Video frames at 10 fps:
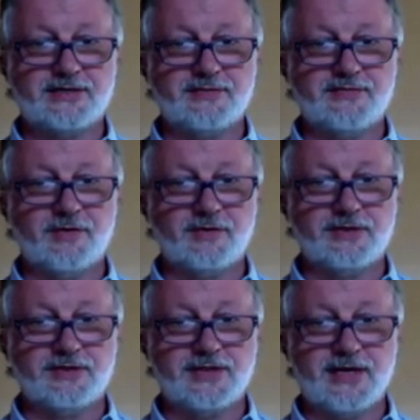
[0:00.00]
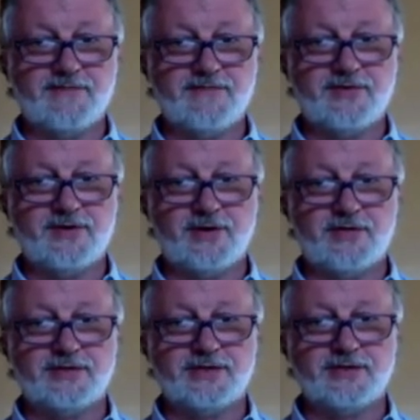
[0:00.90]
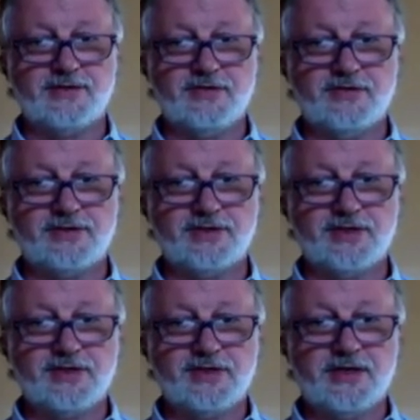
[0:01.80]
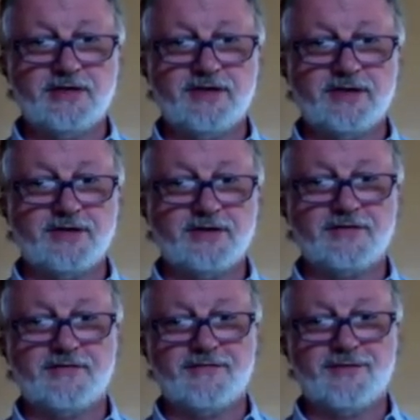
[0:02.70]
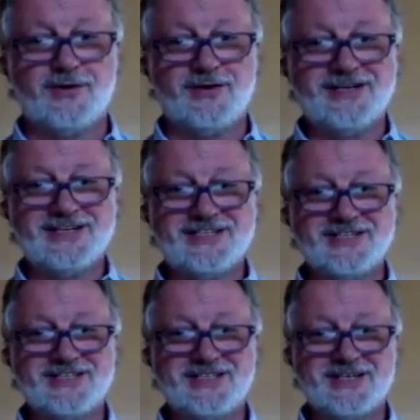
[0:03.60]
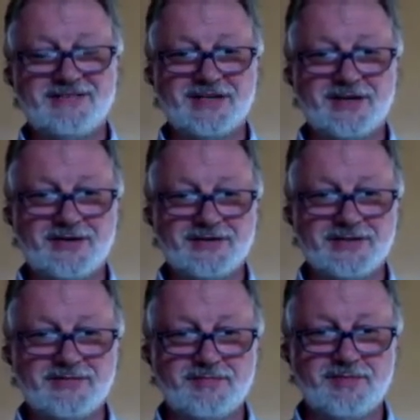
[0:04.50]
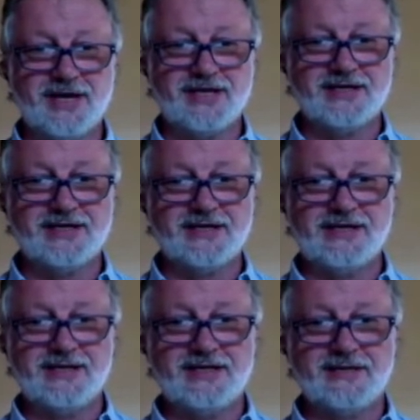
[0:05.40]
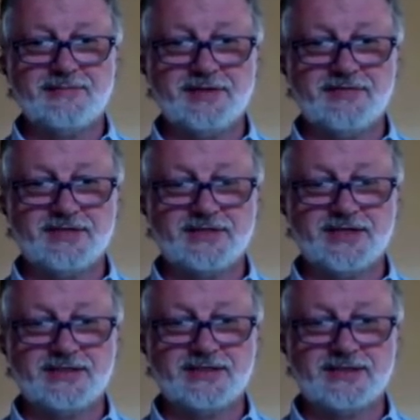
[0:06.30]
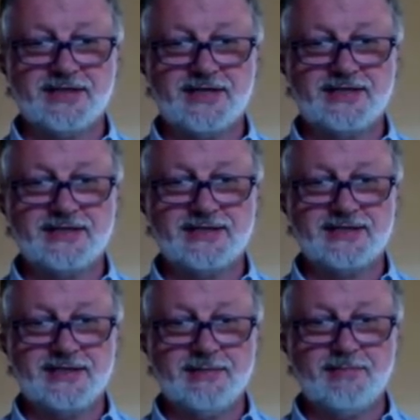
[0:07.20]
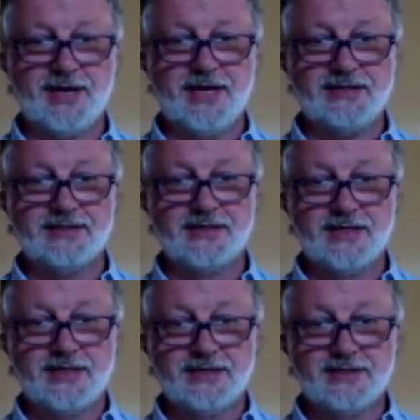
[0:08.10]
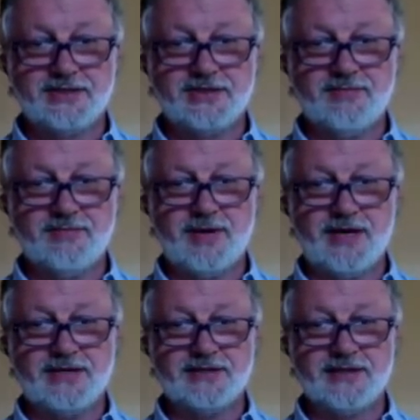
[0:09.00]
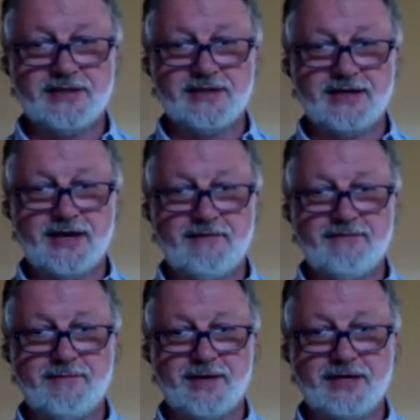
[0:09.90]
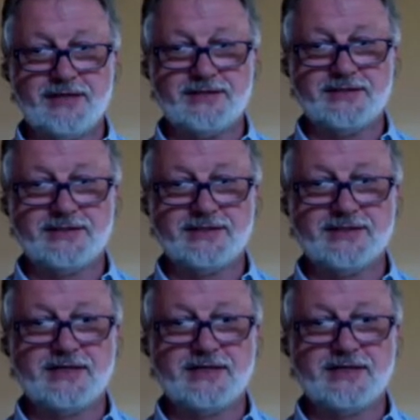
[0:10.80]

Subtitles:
We've got the same 4 notes that we used. In fact, not 4, just 3 of the notes that we played earlier in the previous exercise: the C bass, the G bass, and the F bass.